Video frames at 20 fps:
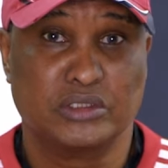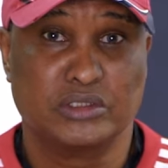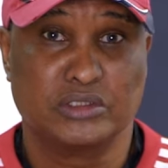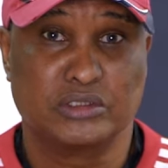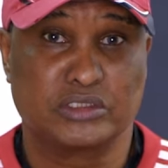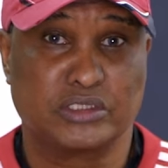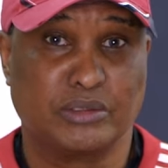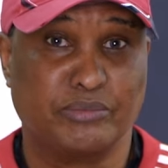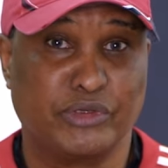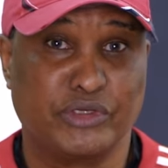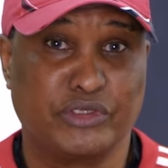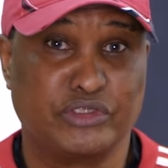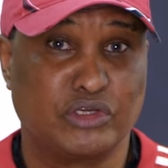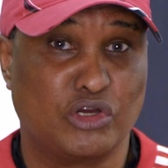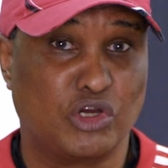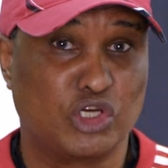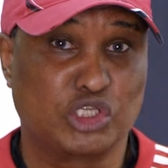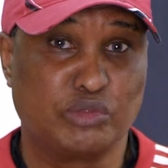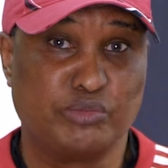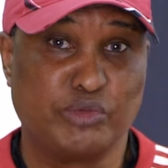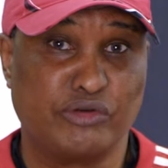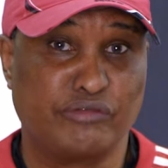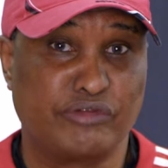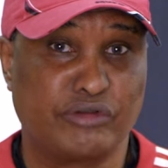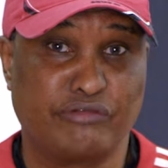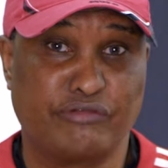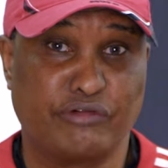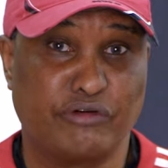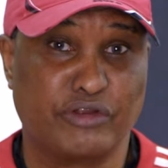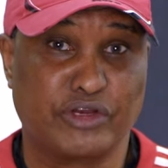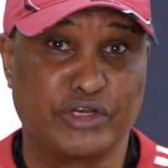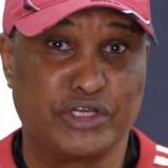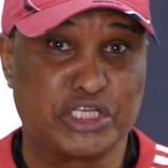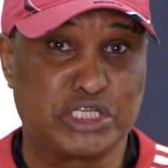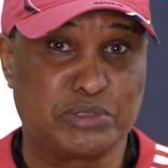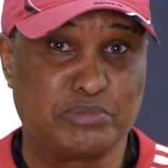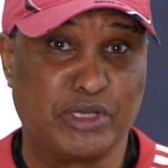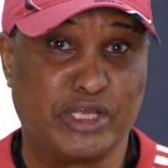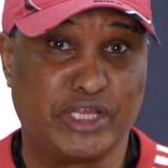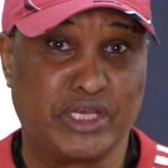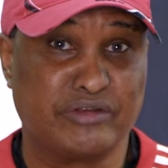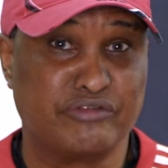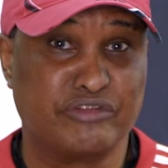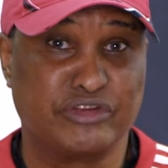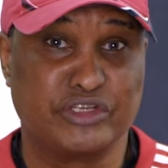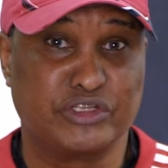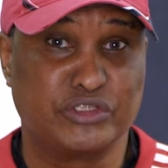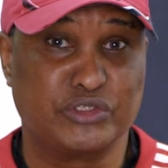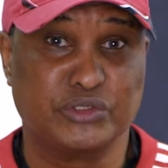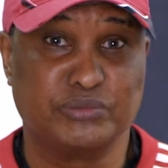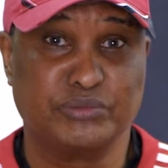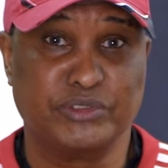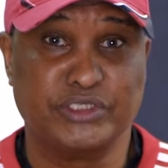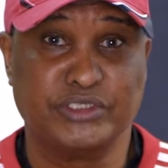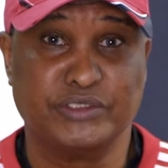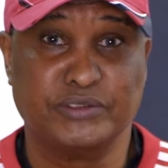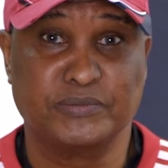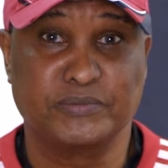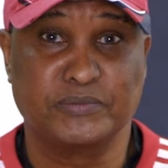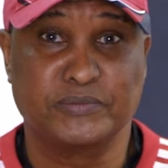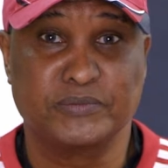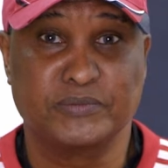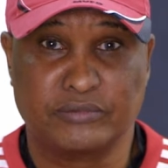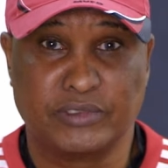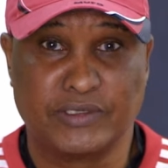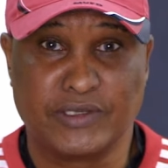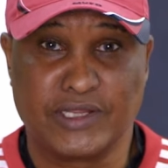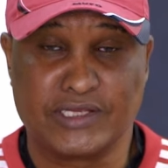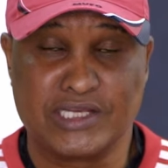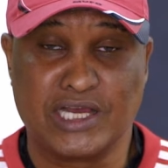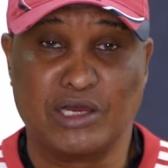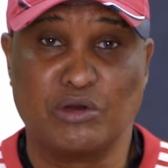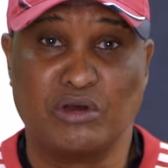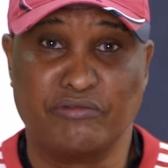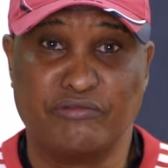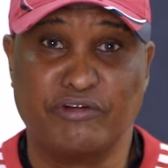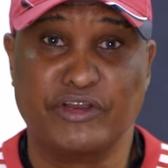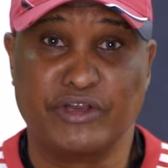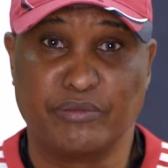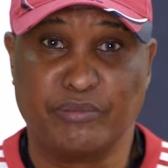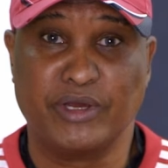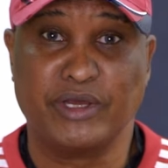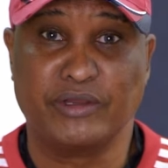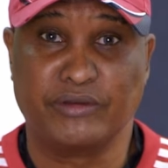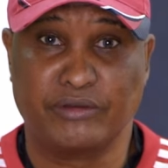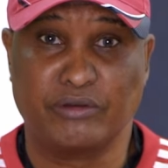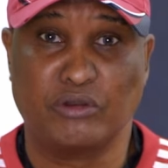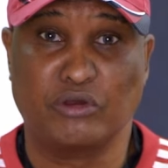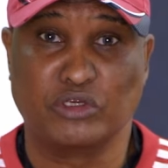Somebody talked to me over the phone and explained everything to me. And that's how I found about